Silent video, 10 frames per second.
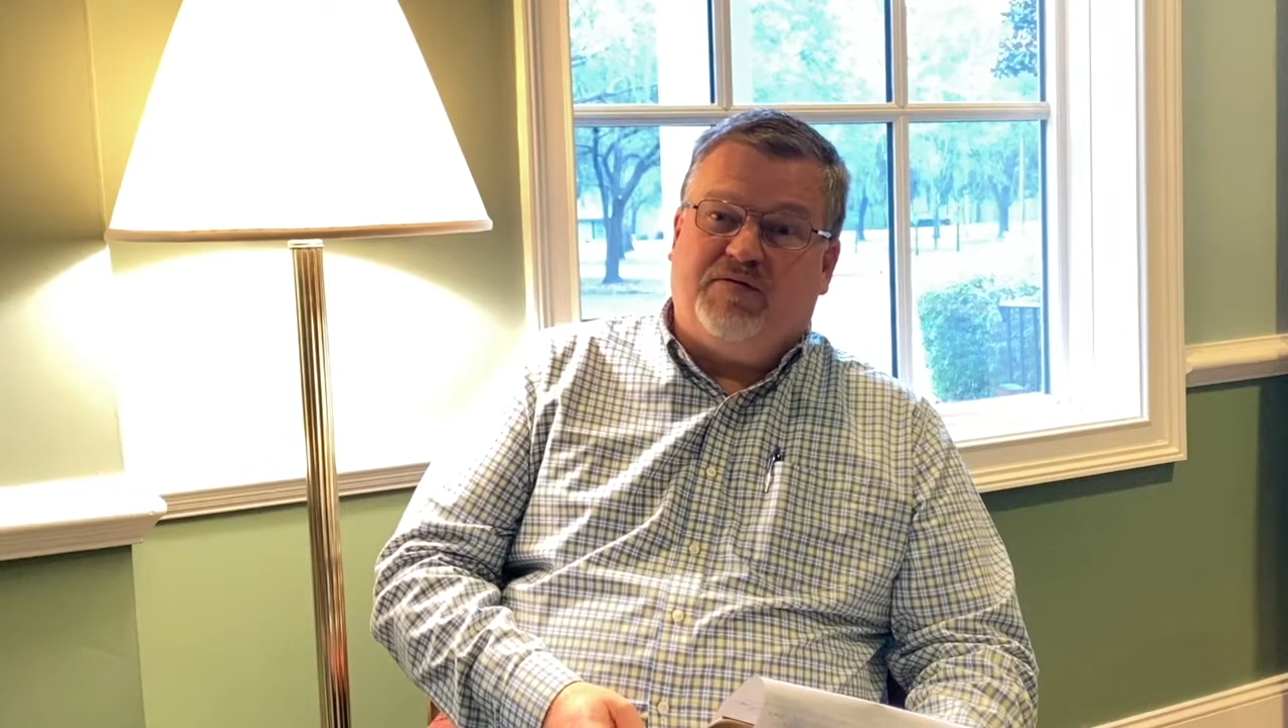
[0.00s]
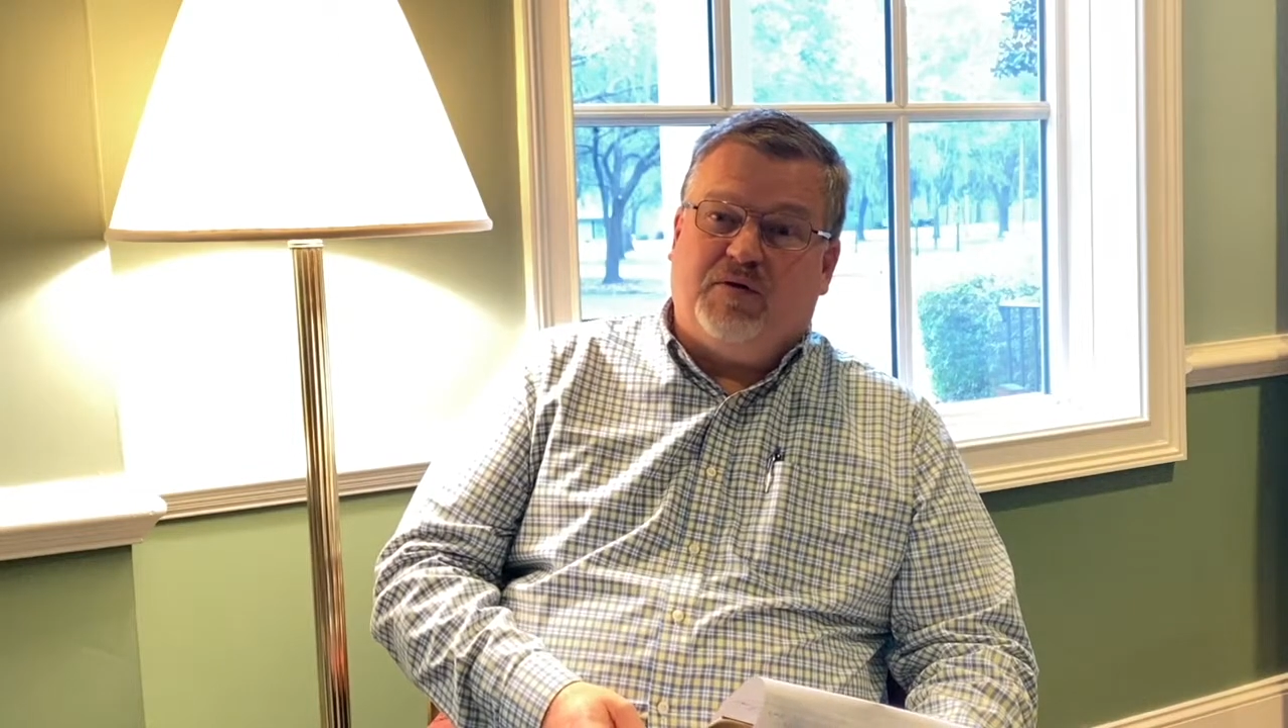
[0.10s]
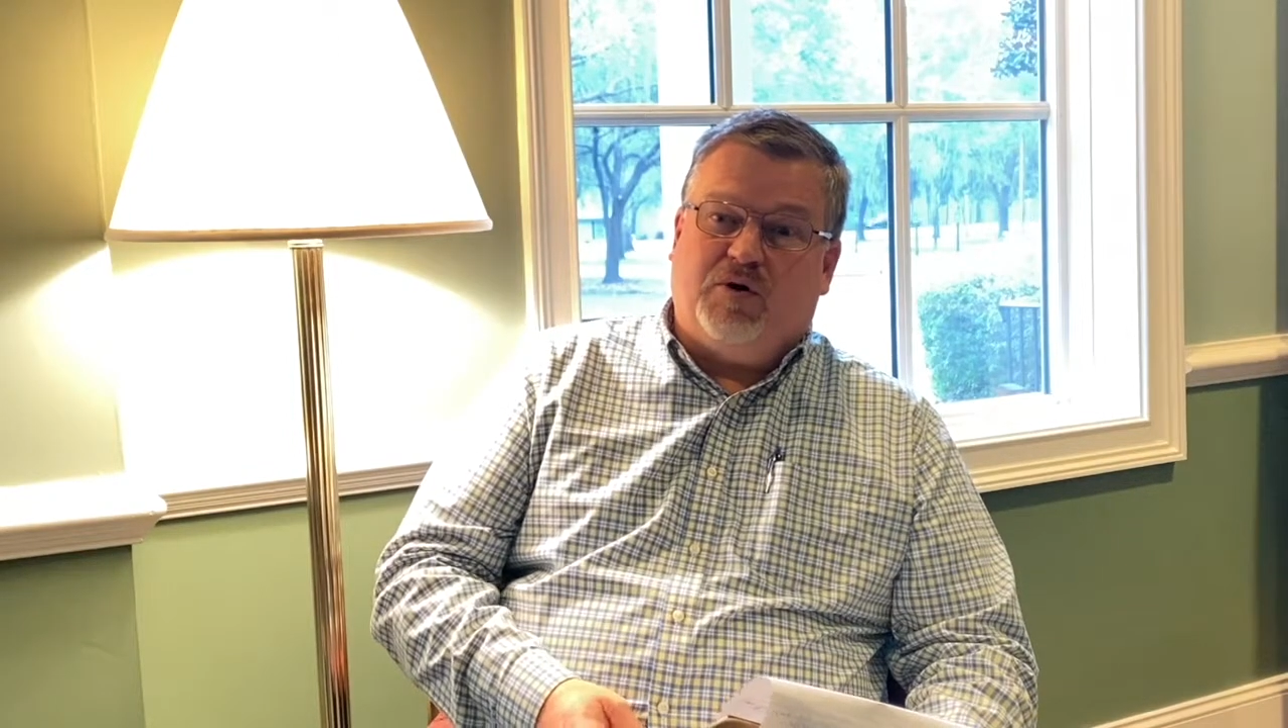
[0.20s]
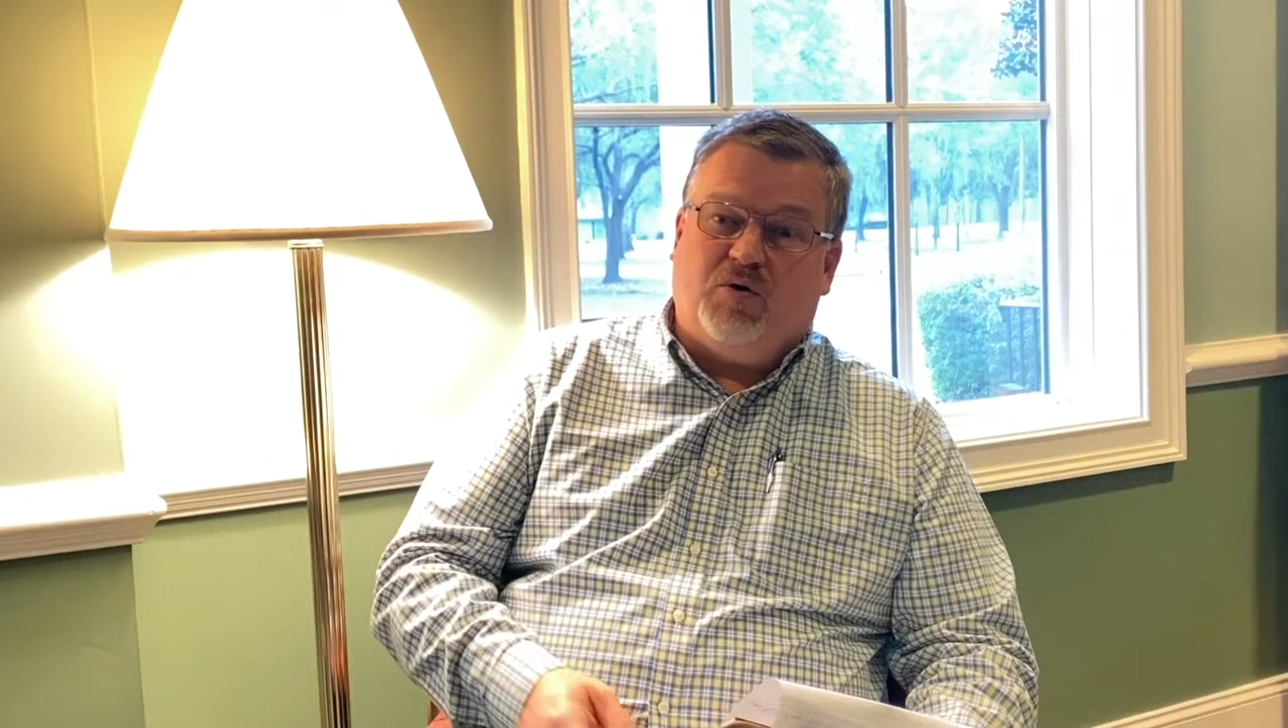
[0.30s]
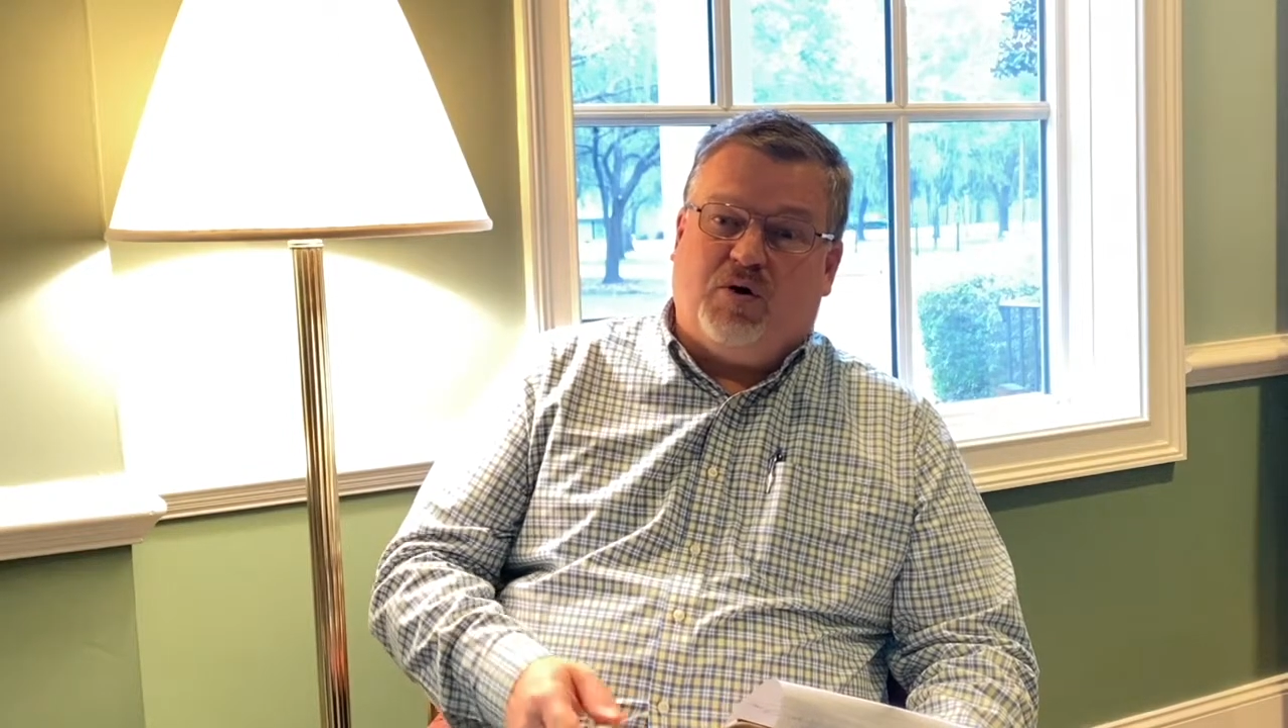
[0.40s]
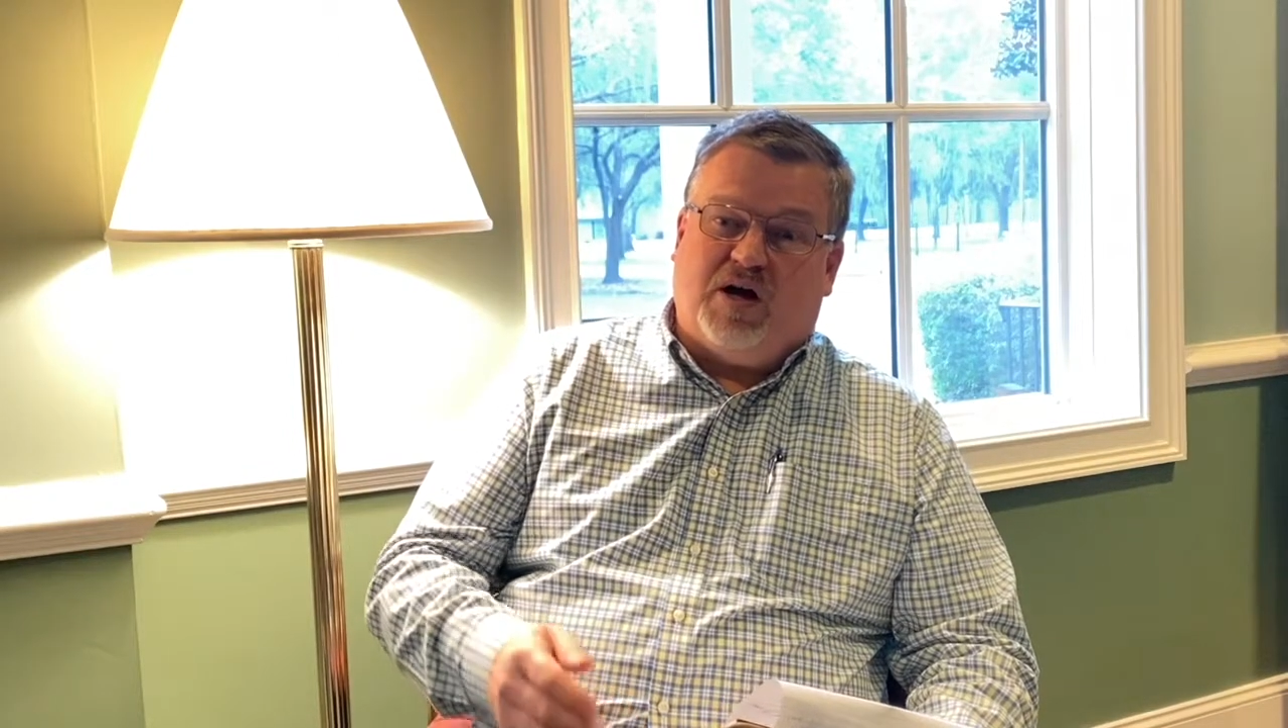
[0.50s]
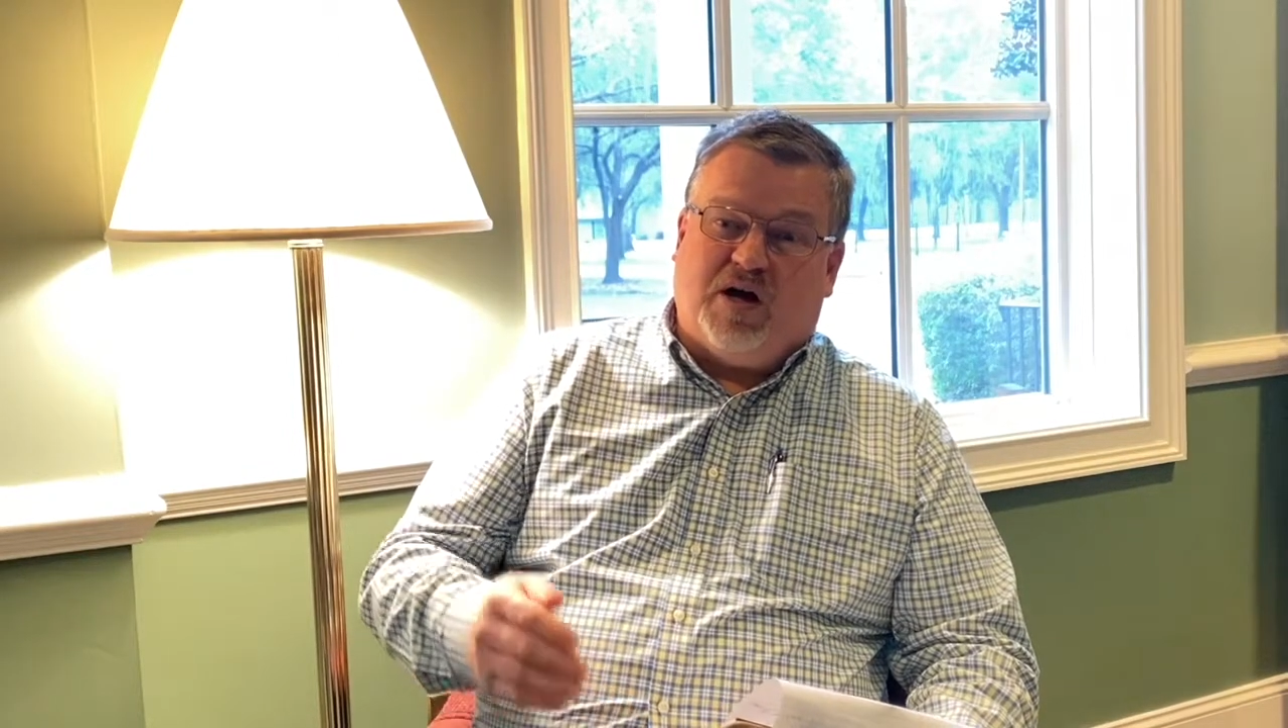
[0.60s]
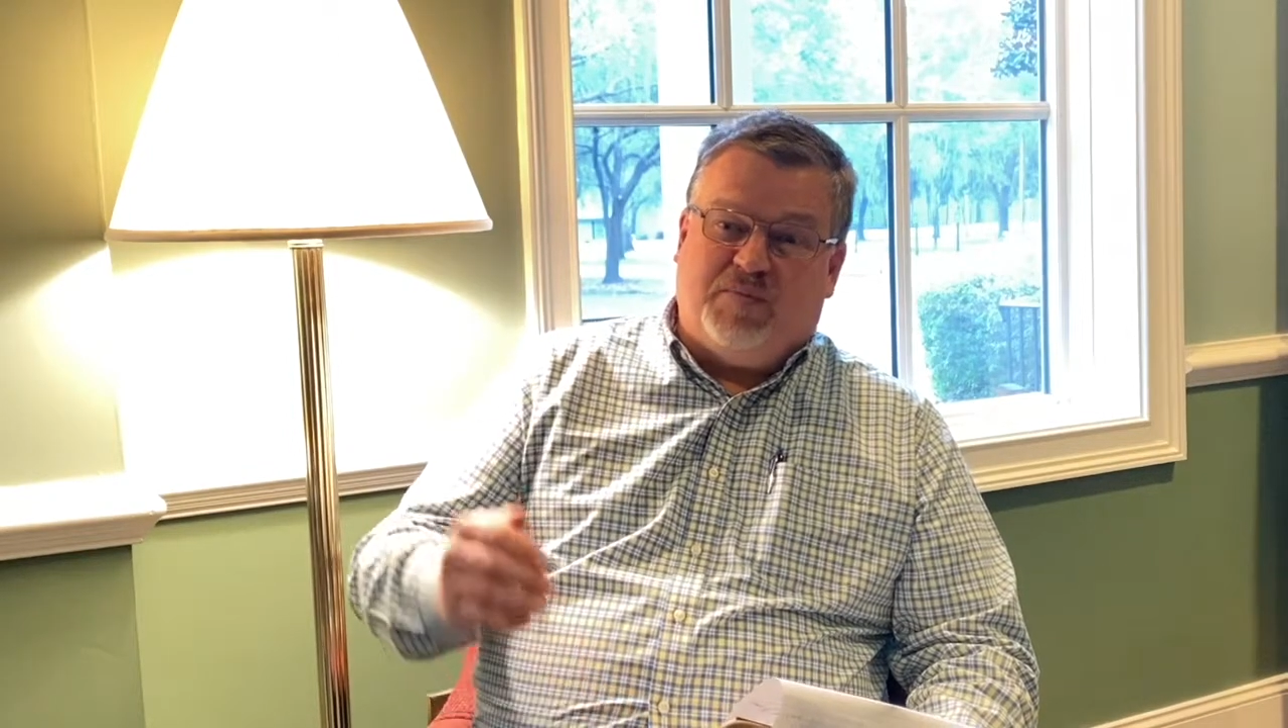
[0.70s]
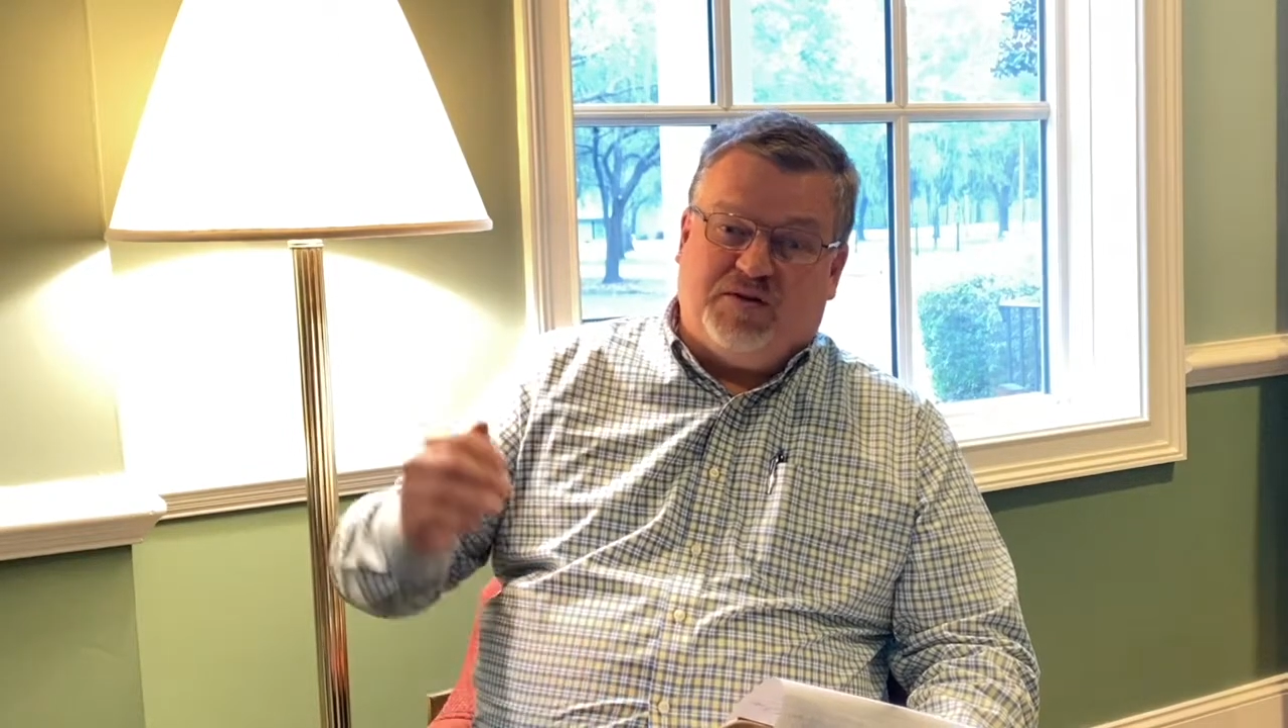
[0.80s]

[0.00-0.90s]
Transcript: their crime